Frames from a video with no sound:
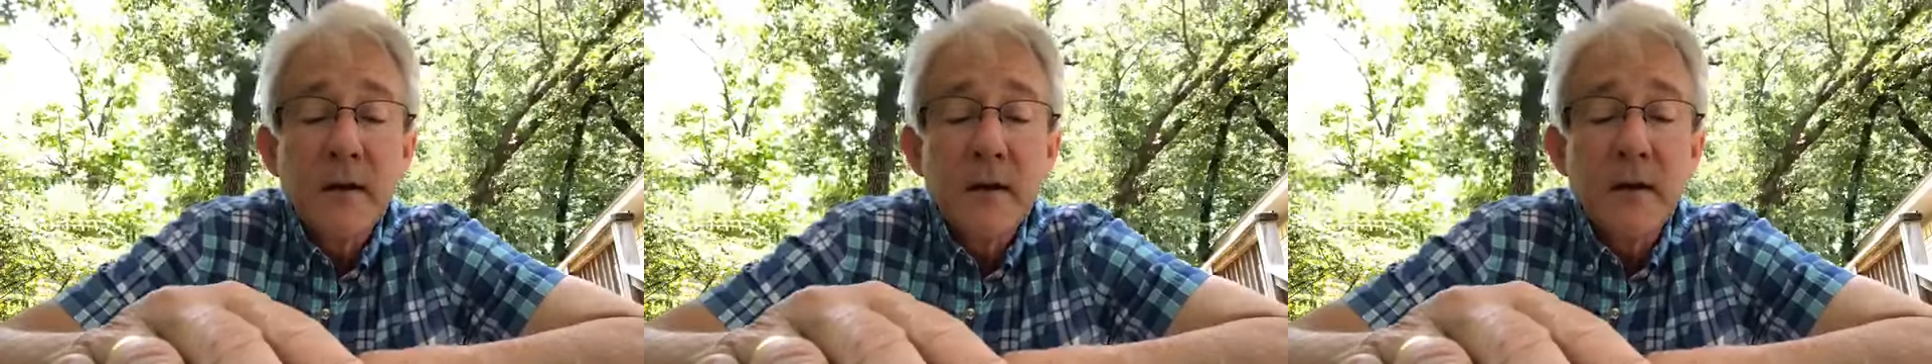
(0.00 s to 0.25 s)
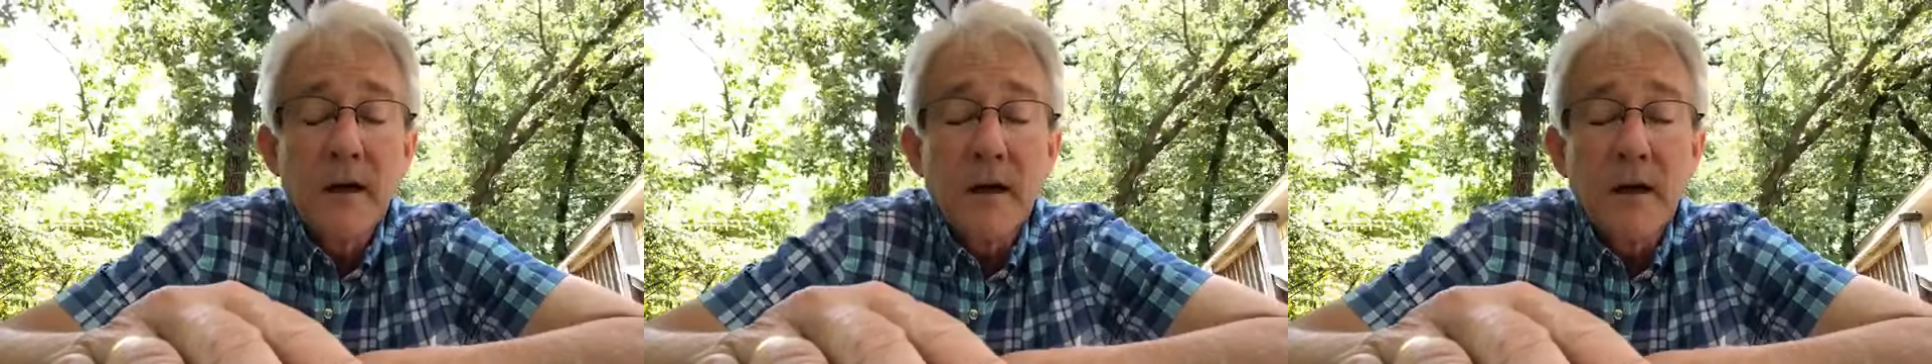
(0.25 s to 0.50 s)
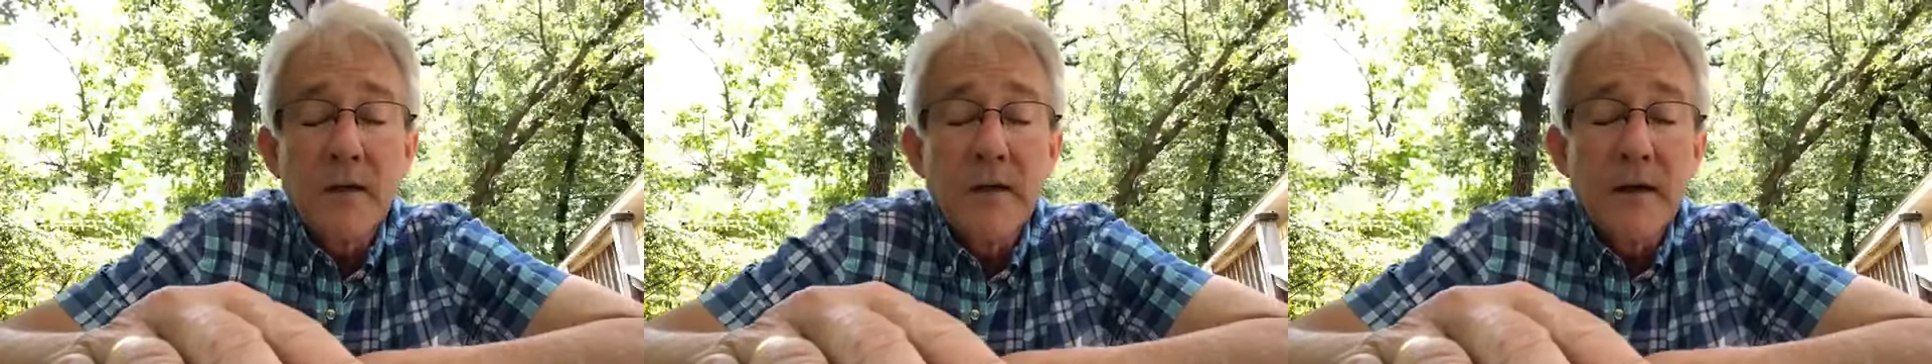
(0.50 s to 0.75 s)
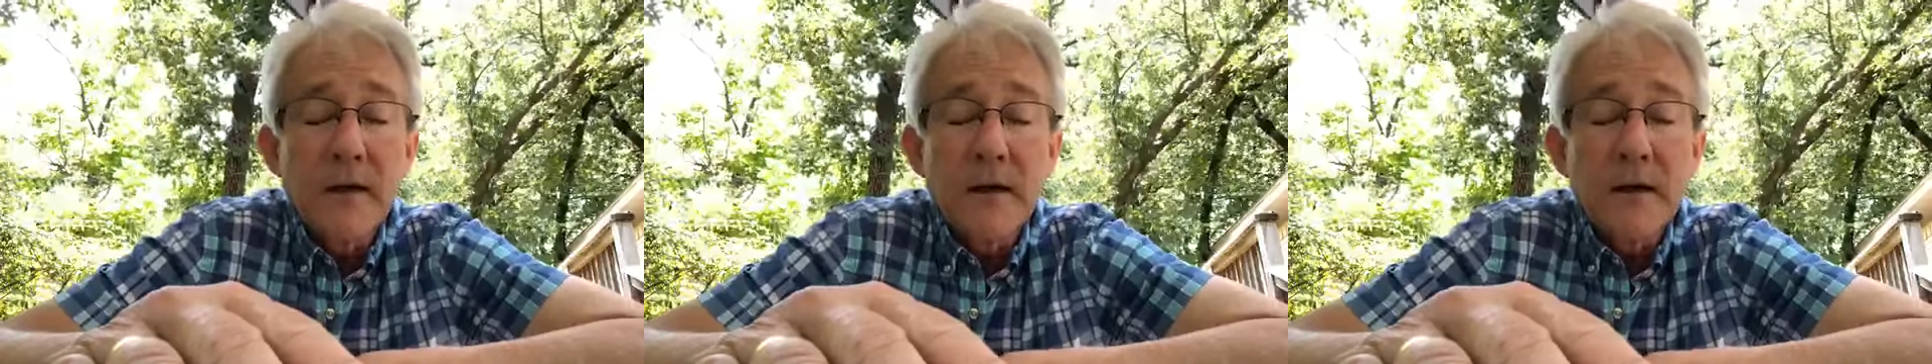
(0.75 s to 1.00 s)

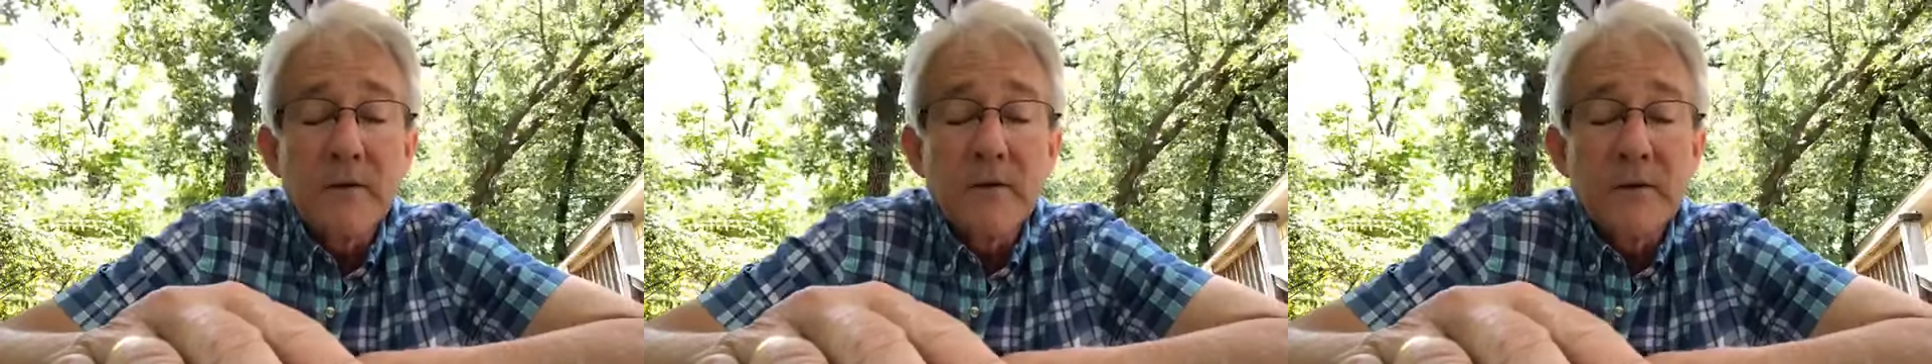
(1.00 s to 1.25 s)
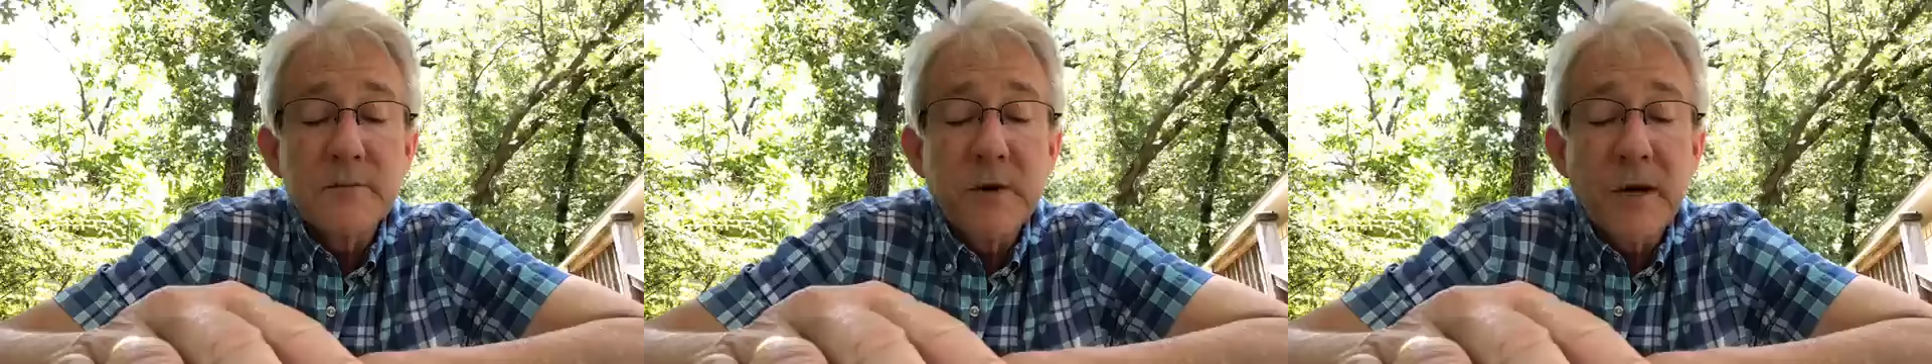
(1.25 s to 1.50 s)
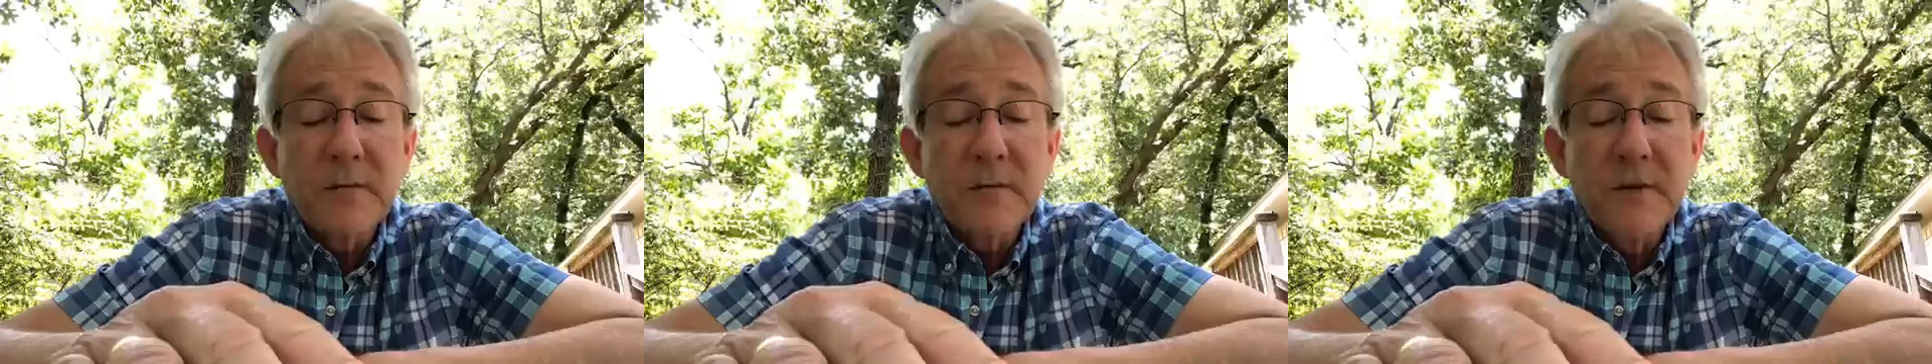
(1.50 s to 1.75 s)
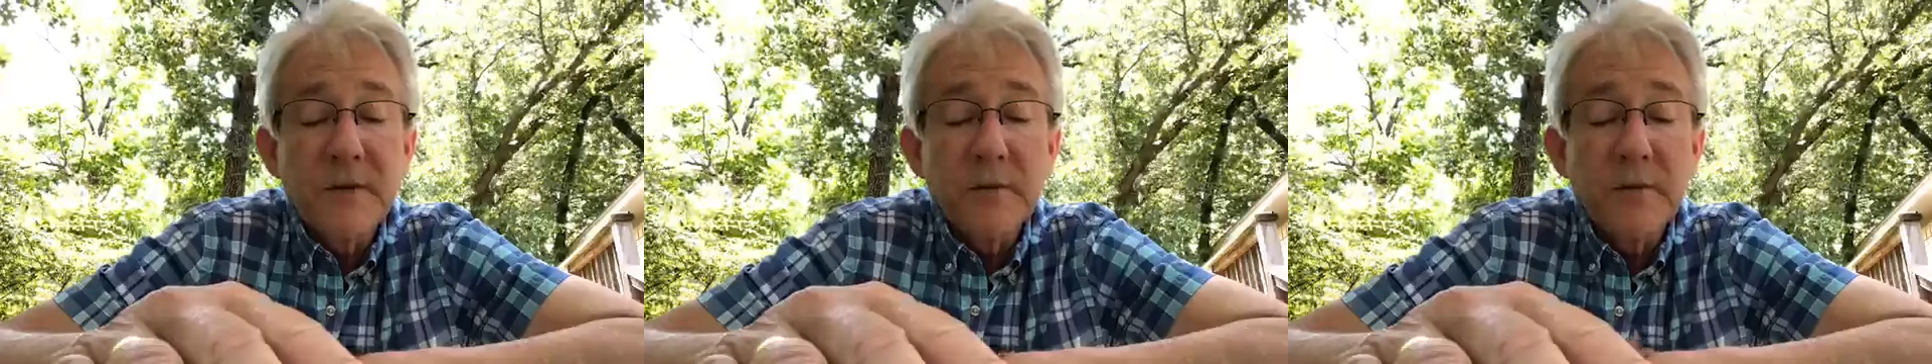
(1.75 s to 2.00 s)
that it was
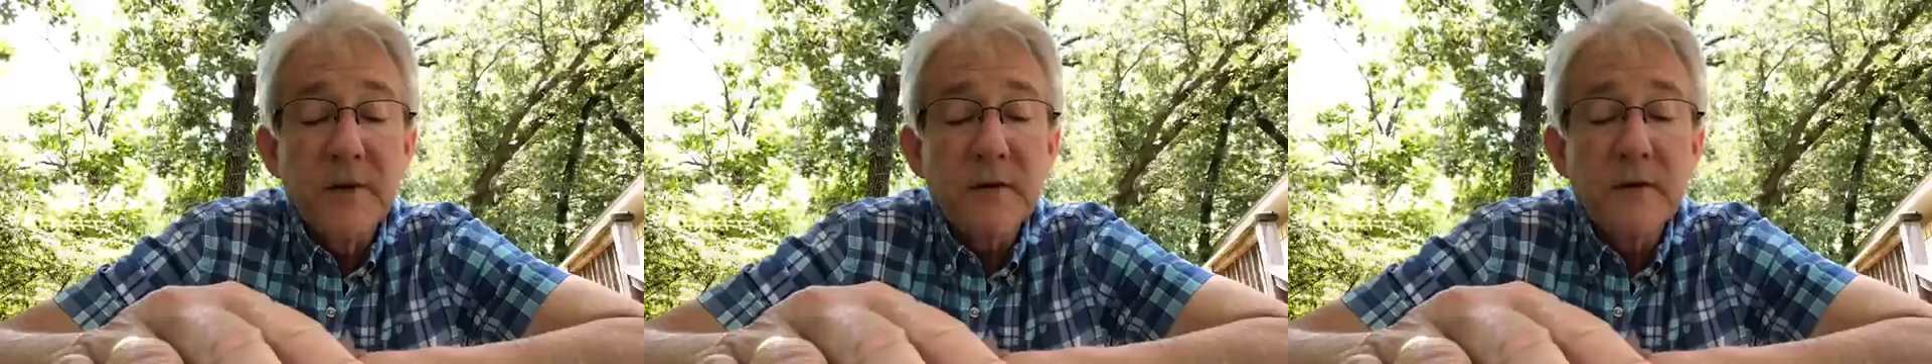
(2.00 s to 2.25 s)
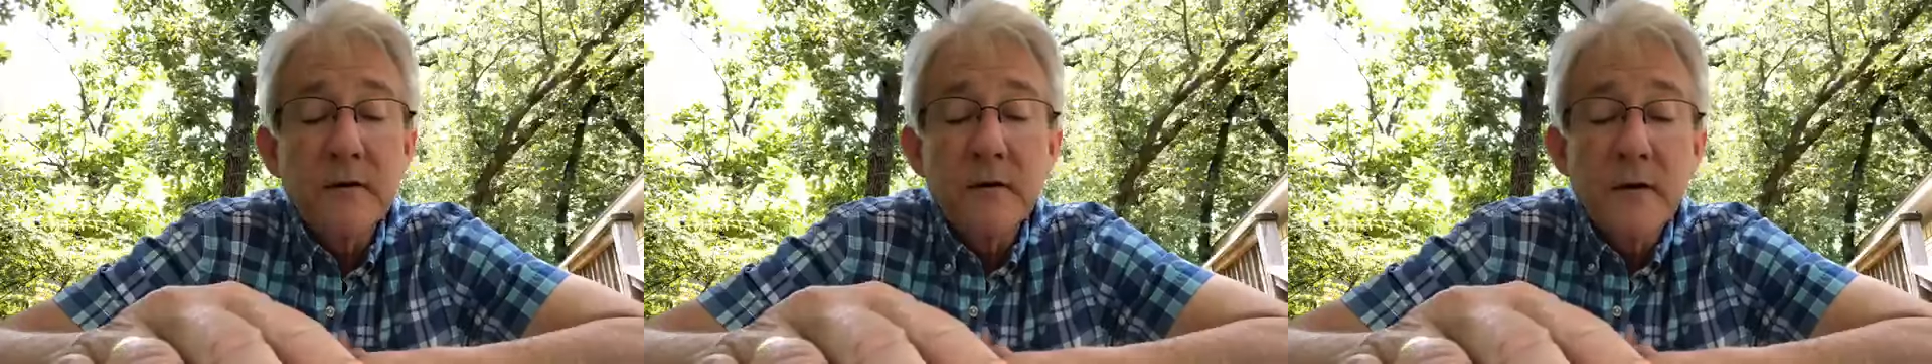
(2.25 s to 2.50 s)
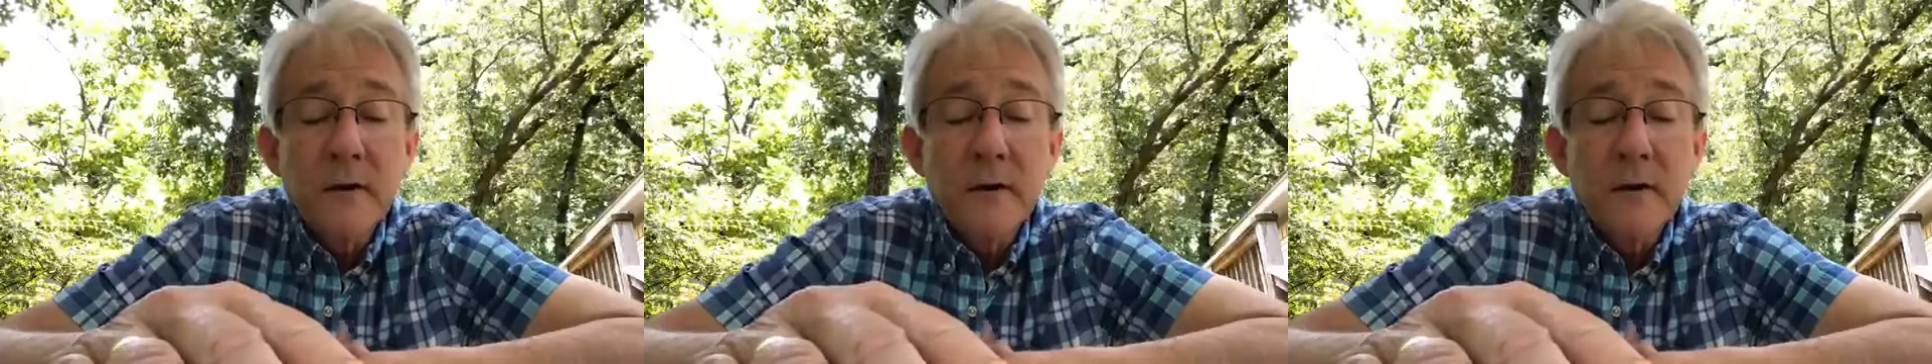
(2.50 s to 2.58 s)
probably written